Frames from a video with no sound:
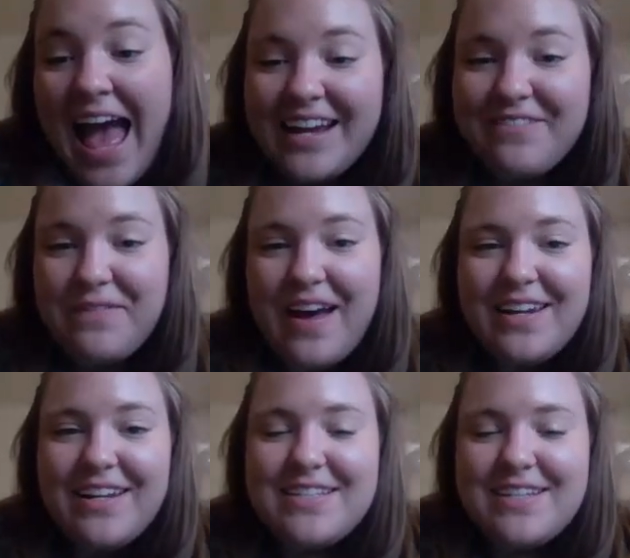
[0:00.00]
Hi
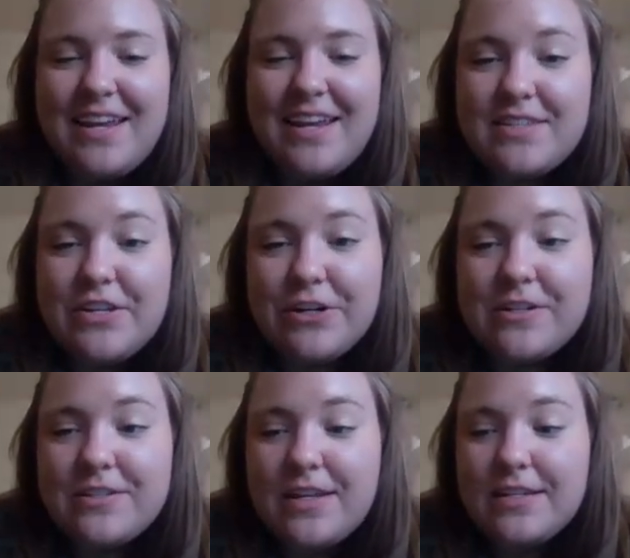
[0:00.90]
everybody, today is
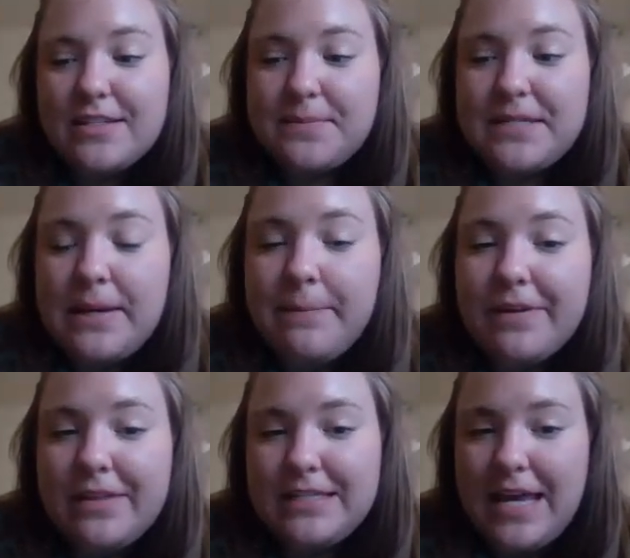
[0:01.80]
Thursday,
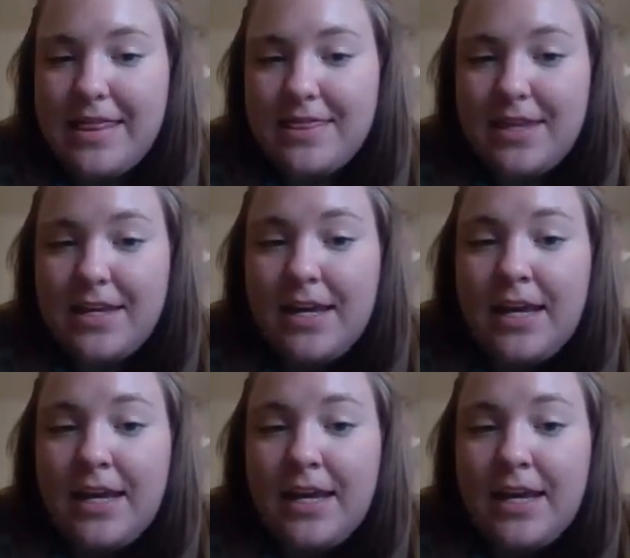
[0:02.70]
September the 10th.